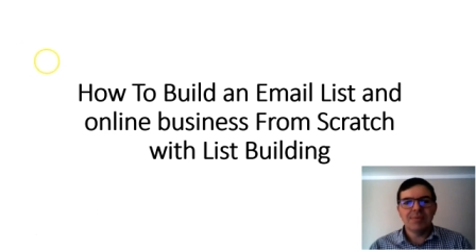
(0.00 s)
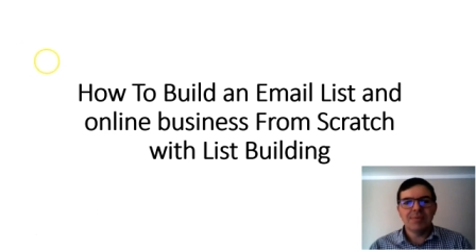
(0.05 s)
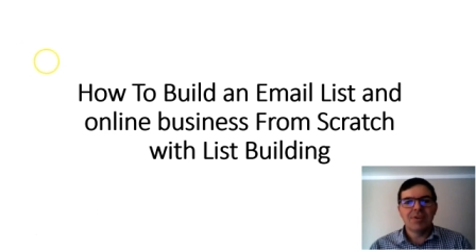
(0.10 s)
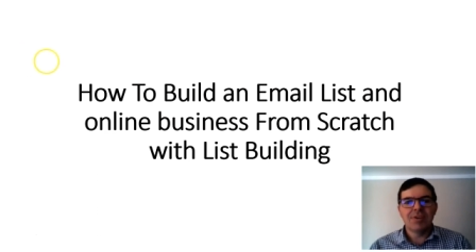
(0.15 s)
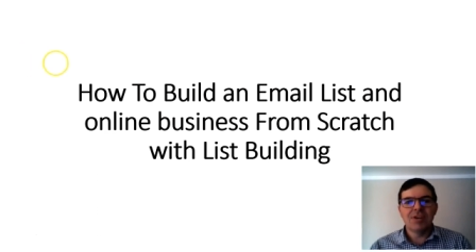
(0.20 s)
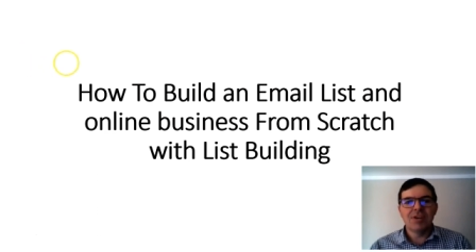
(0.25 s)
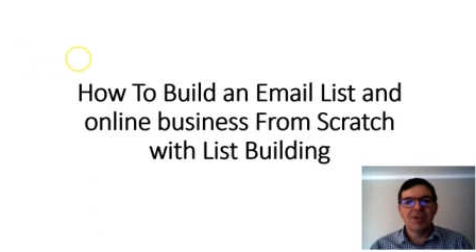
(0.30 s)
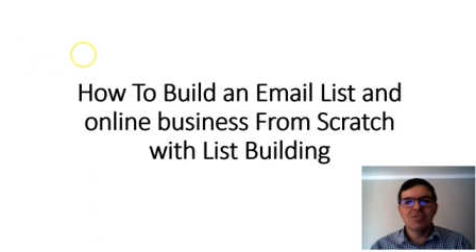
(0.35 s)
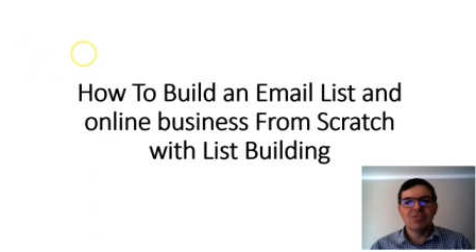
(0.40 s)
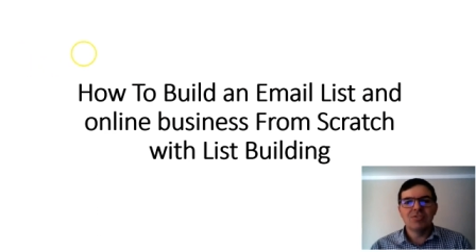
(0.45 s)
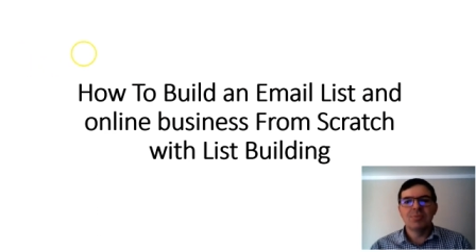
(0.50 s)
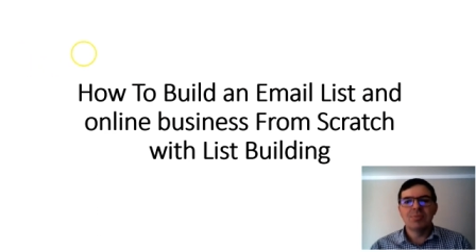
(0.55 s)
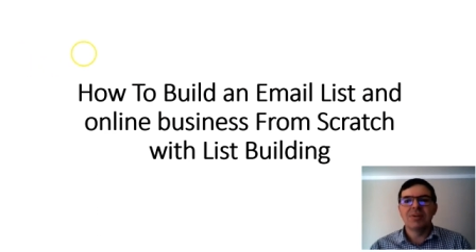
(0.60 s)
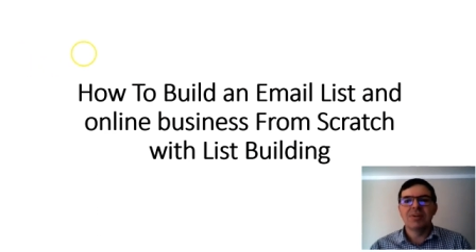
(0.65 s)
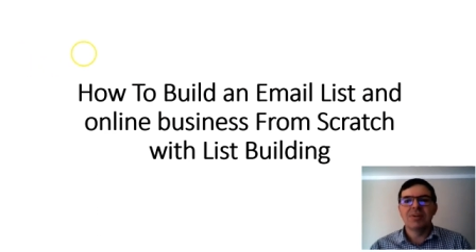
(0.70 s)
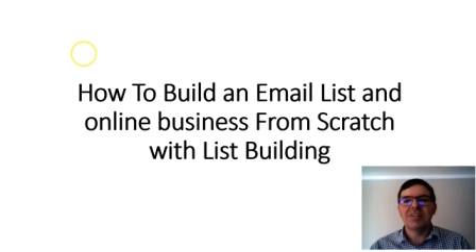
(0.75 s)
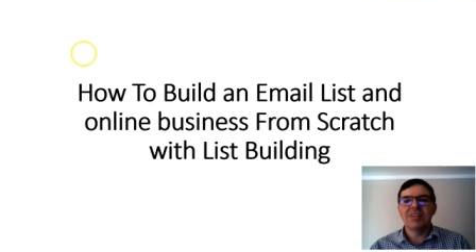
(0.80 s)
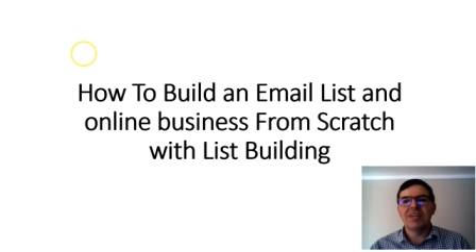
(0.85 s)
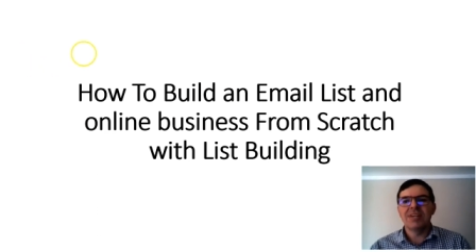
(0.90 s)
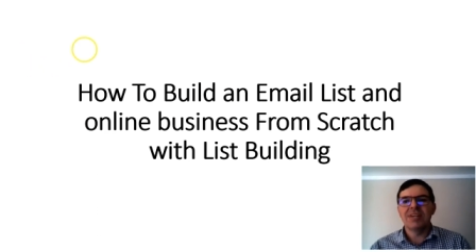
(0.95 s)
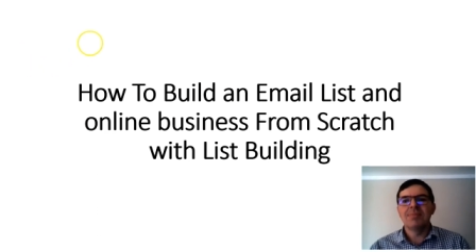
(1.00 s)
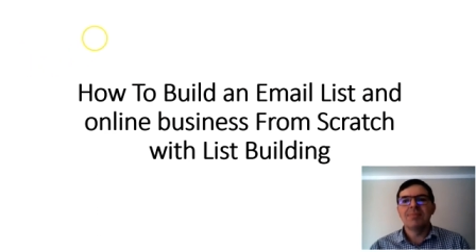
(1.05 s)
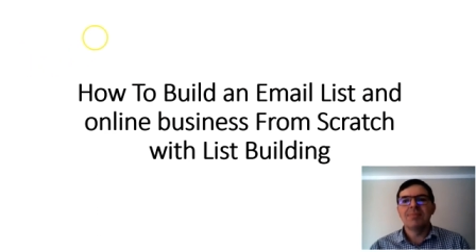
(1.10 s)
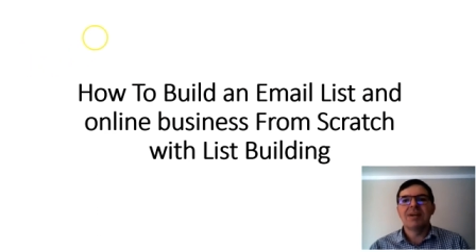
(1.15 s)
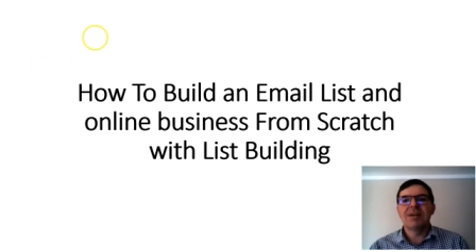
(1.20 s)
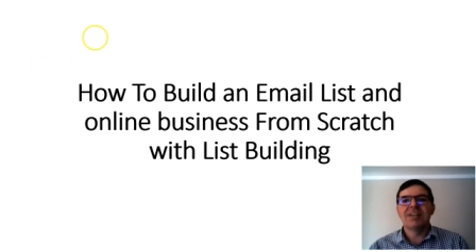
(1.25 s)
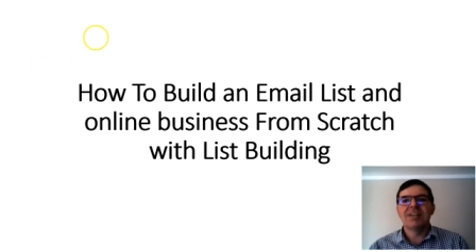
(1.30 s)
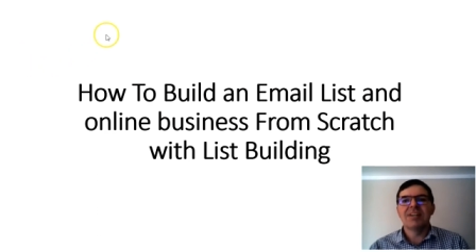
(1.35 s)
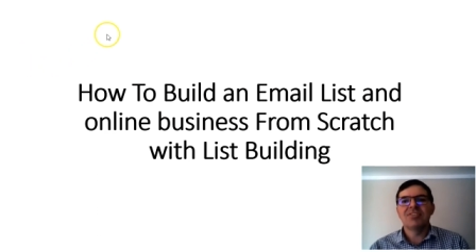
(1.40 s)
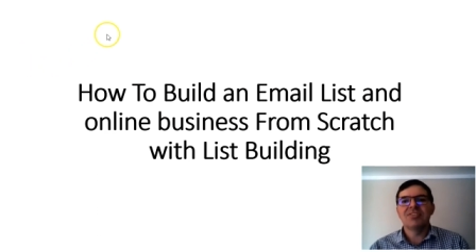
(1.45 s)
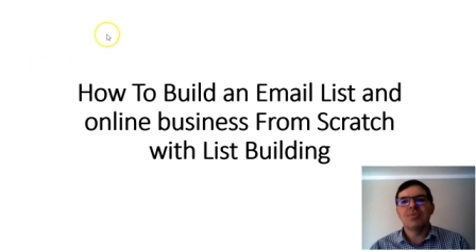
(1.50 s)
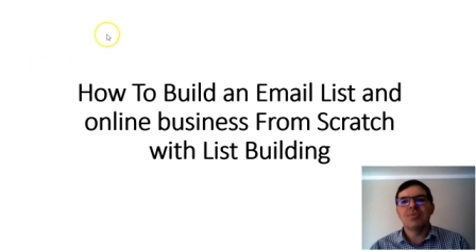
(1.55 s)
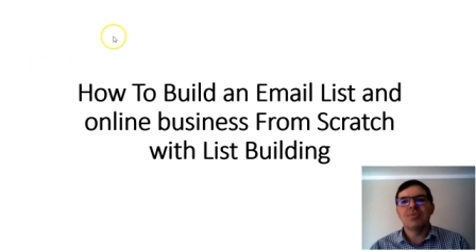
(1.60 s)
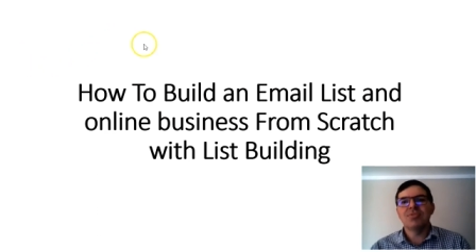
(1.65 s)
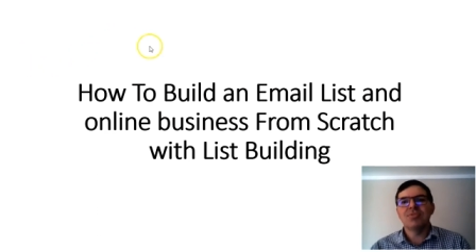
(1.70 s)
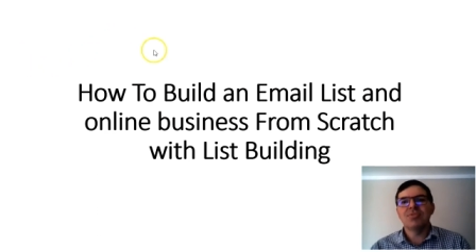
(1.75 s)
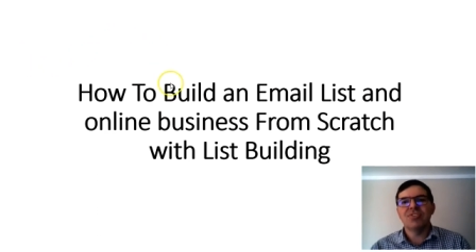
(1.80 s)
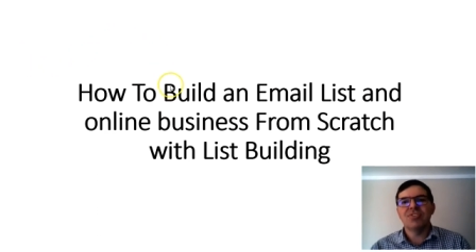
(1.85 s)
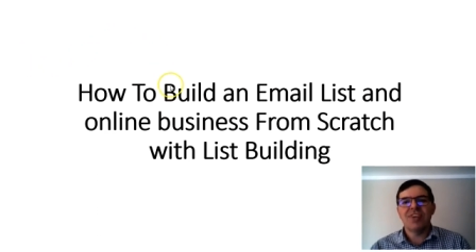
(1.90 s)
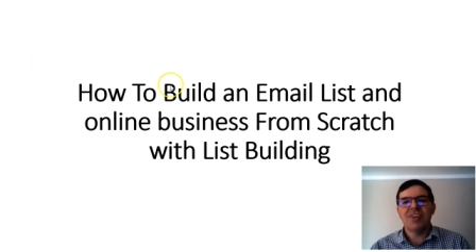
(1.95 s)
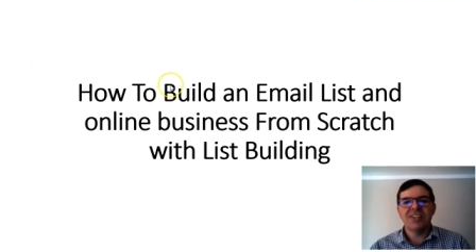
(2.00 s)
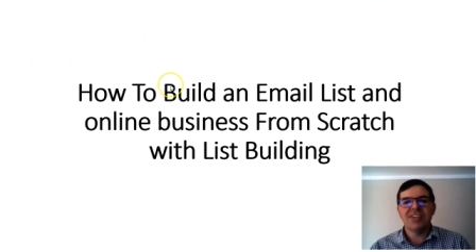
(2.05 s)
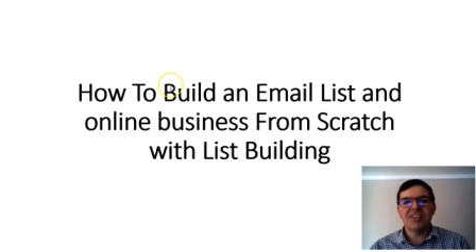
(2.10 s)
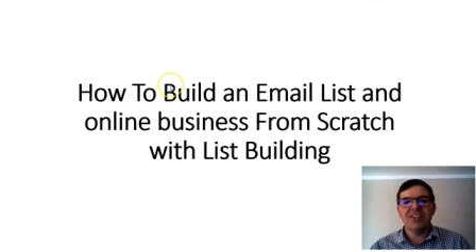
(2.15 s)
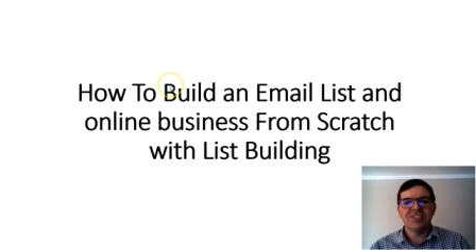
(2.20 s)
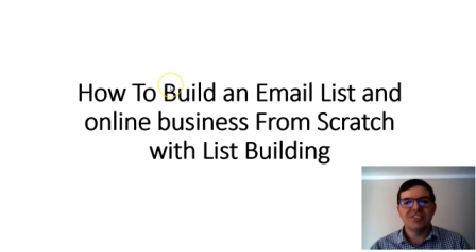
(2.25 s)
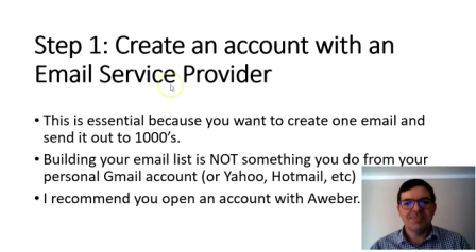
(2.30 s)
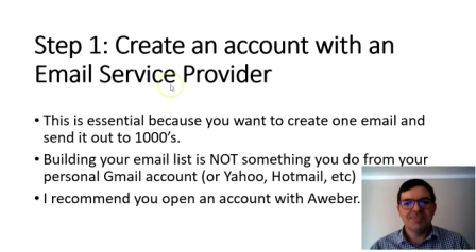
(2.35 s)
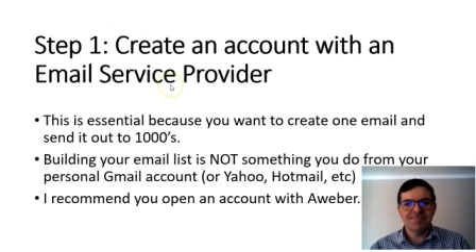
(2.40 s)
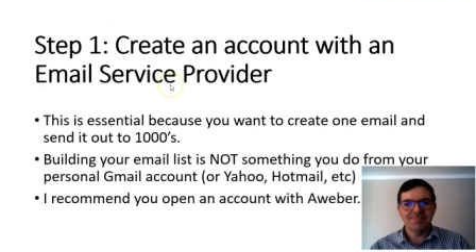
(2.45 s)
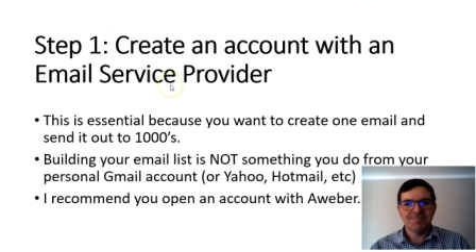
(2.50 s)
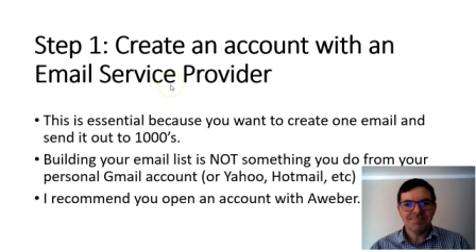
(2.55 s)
on how to build an email list from scratch.